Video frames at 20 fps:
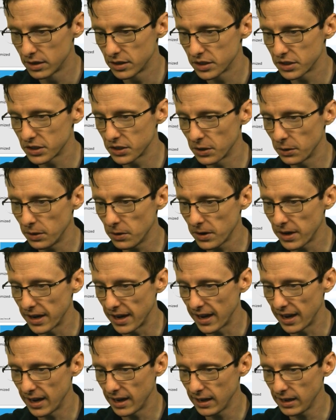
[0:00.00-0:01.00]
So,
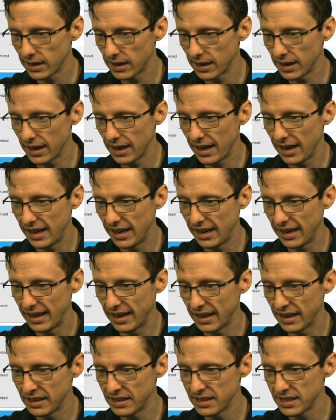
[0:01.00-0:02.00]
okay.
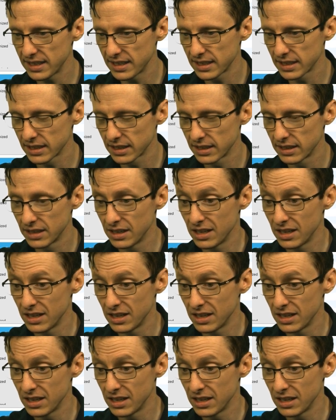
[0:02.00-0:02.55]
And so